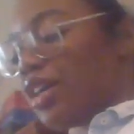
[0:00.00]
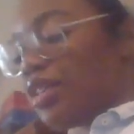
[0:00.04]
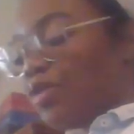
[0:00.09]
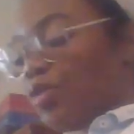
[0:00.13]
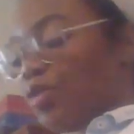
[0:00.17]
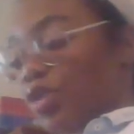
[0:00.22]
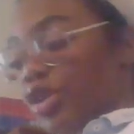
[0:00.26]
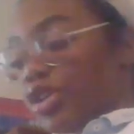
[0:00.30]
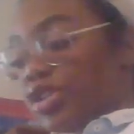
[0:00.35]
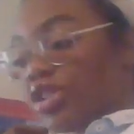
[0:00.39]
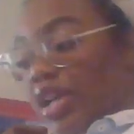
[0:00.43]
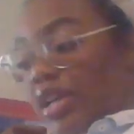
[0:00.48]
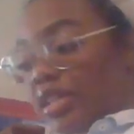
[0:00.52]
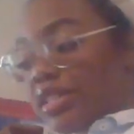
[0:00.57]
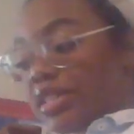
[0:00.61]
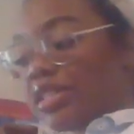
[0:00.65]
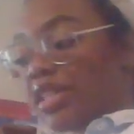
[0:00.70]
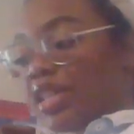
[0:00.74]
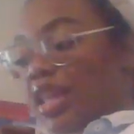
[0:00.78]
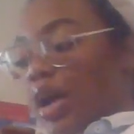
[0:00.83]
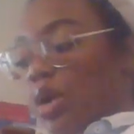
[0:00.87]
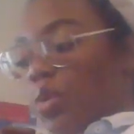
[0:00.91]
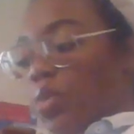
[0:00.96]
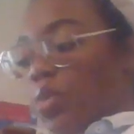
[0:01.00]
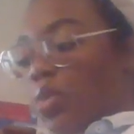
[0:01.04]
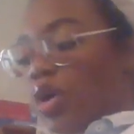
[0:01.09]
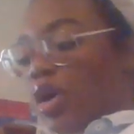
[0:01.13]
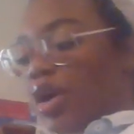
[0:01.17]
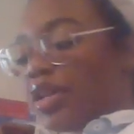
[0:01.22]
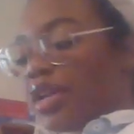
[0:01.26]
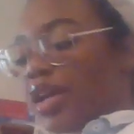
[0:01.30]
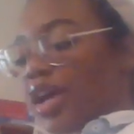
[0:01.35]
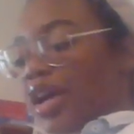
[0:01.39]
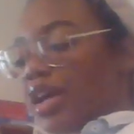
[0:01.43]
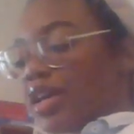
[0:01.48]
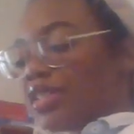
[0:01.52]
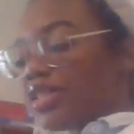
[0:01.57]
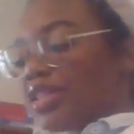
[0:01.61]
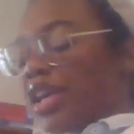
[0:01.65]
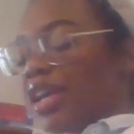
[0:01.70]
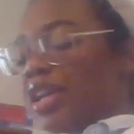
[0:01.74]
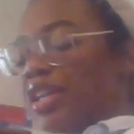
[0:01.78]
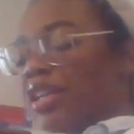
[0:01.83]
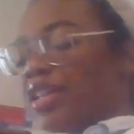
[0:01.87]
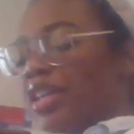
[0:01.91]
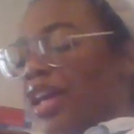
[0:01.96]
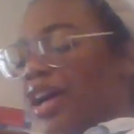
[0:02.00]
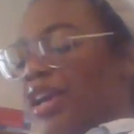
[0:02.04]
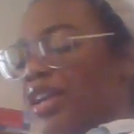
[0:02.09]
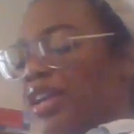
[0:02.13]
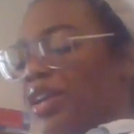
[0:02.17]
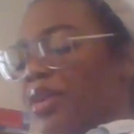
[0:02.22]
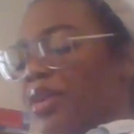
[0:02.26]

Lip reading: which I see that wand as, and like,